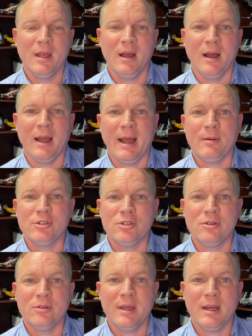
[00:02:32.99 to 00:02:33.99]
How would you
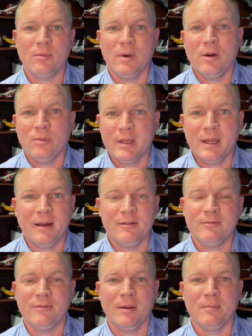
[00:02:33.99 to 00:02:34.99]
do that? Well, we have,
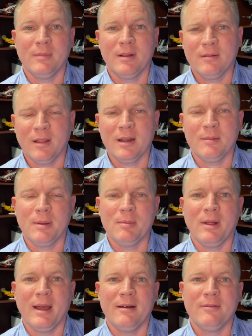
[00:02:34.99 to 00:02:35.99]
and a lot of people
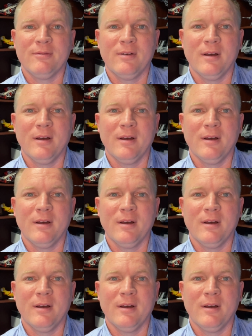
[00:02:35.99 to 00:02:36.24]
have,